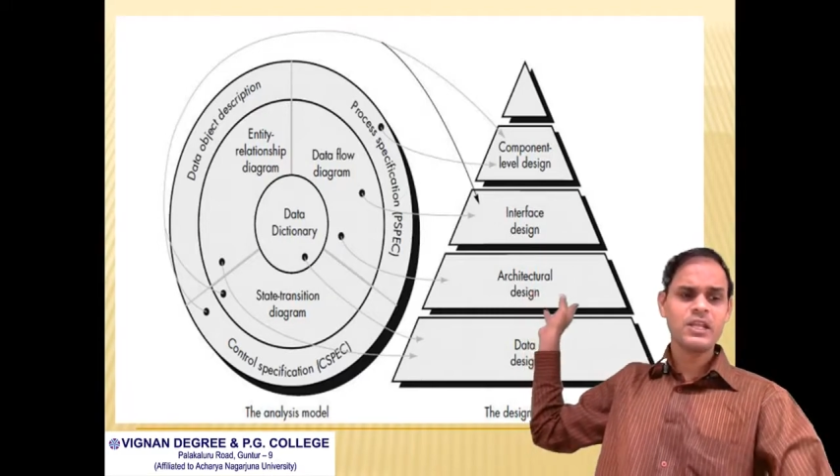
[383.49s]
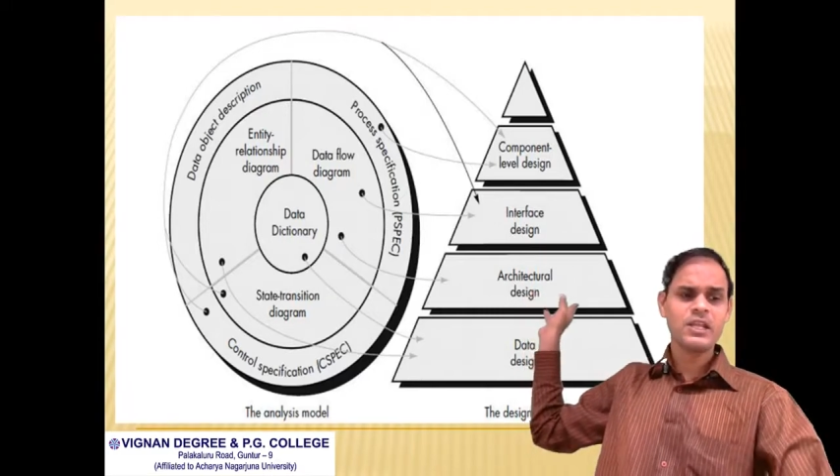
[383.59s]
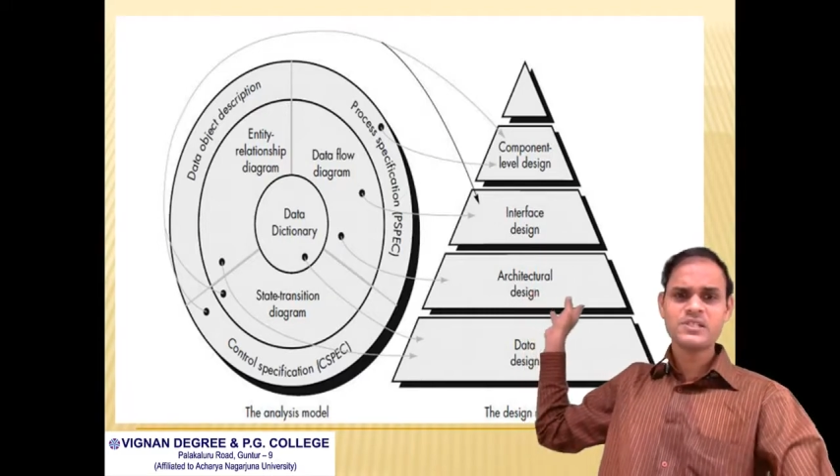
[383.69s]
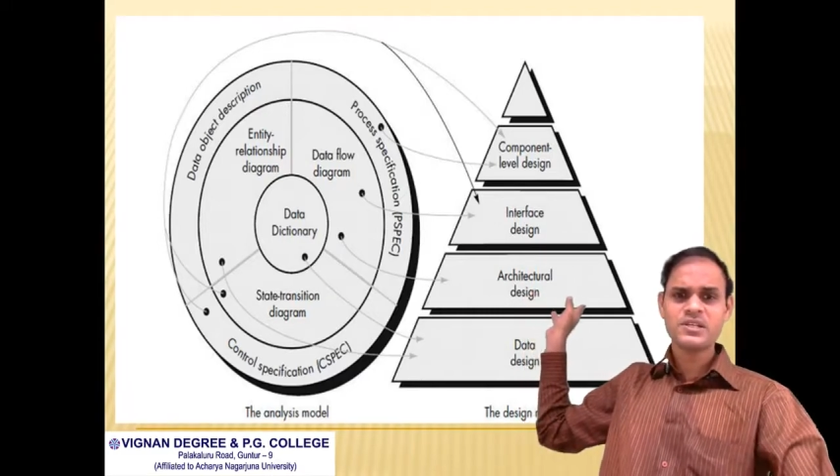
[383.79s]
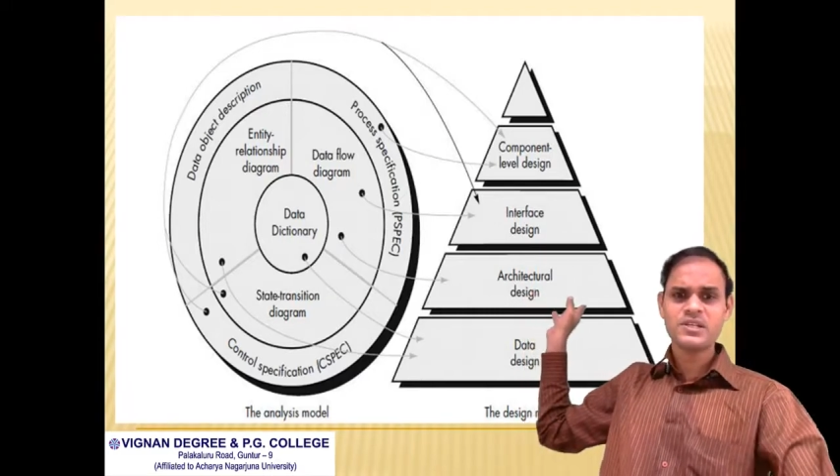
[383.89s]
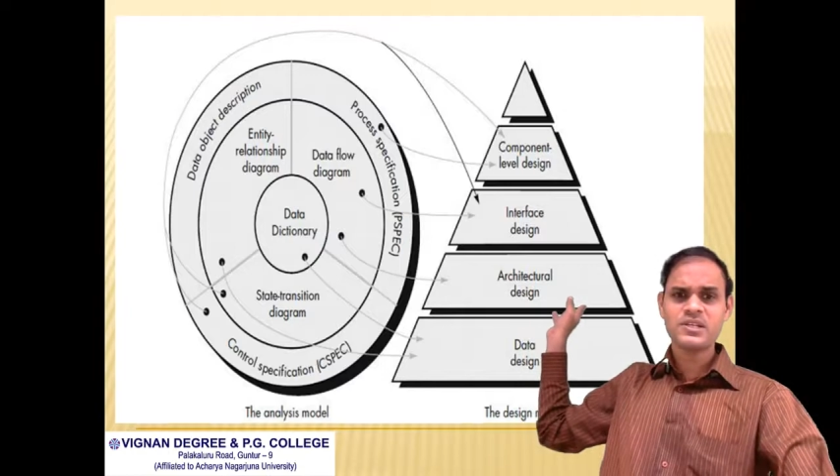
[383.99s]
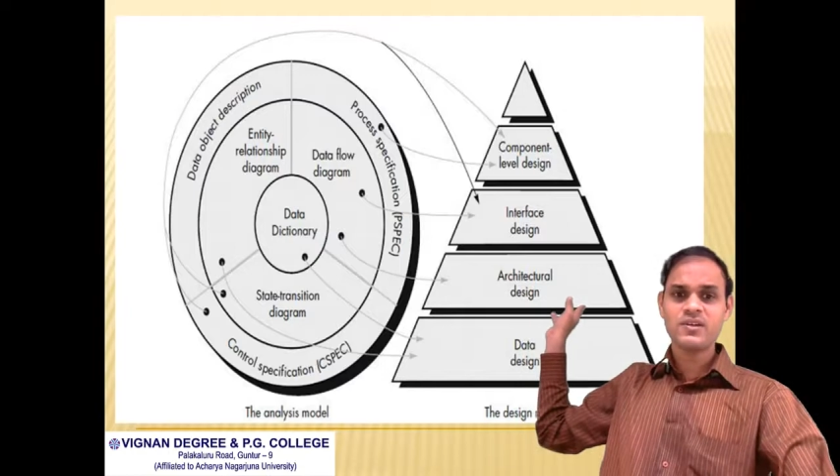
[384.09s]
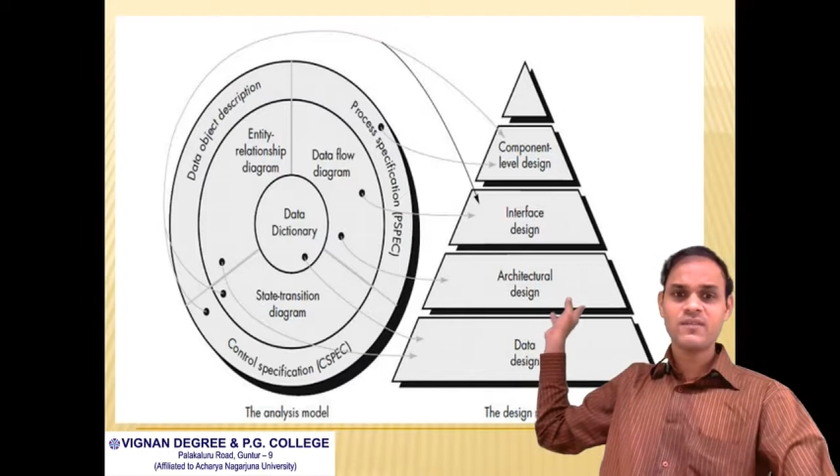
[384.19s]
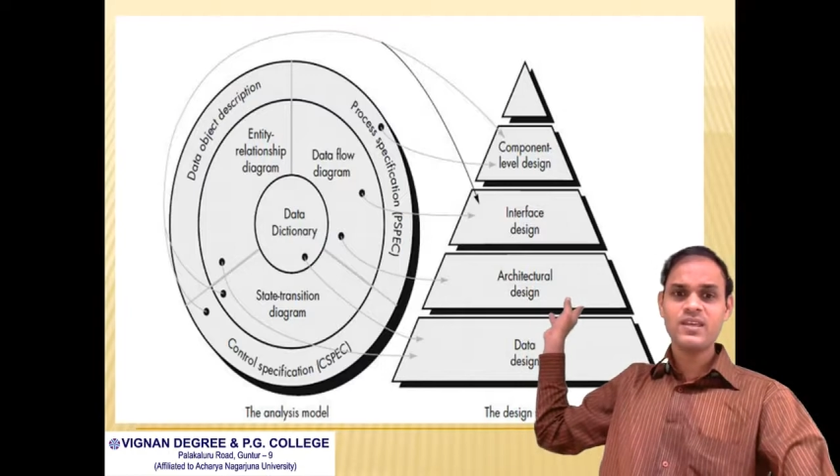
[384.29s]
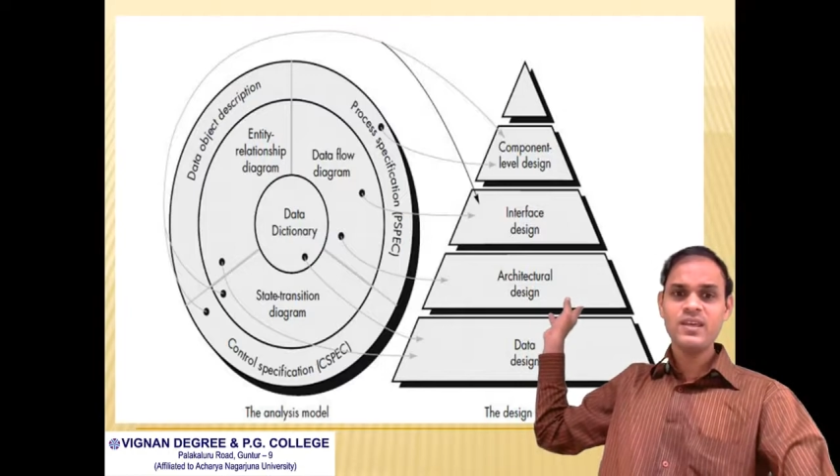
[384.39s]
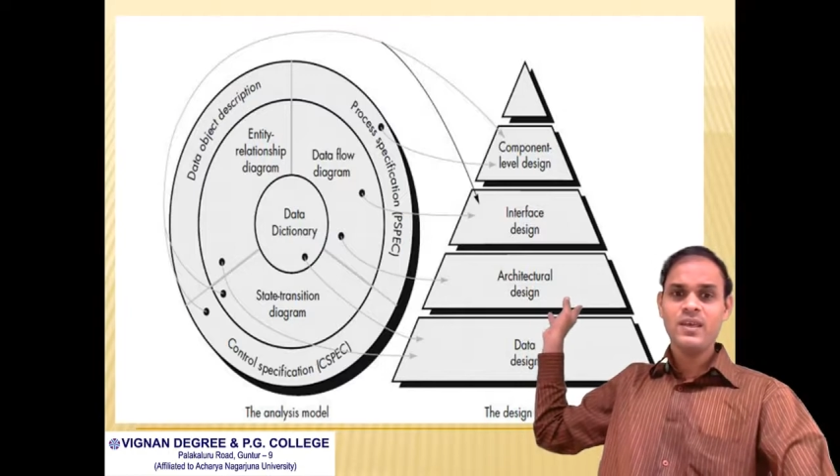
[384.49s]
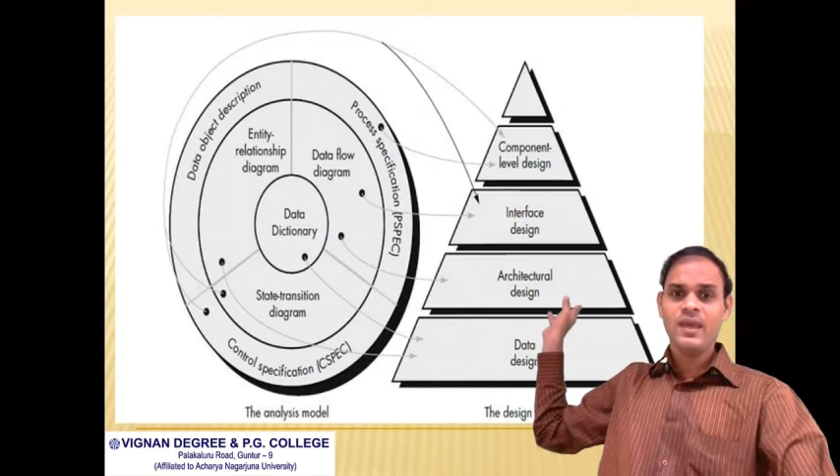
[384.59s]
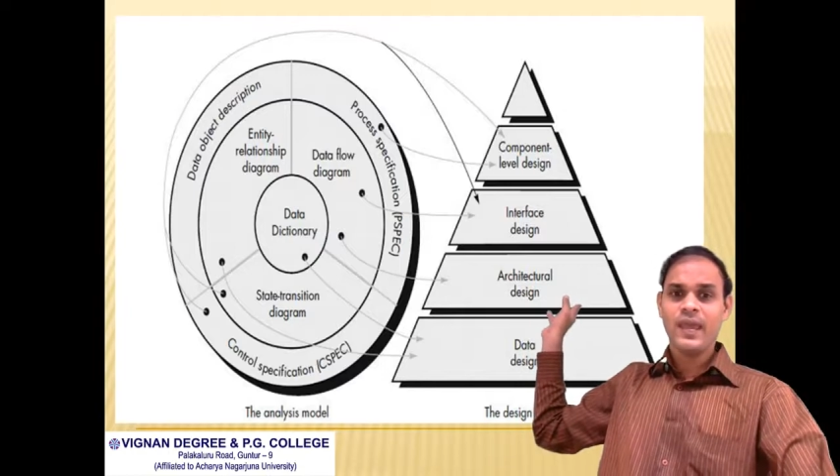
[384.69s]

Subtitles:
representation of the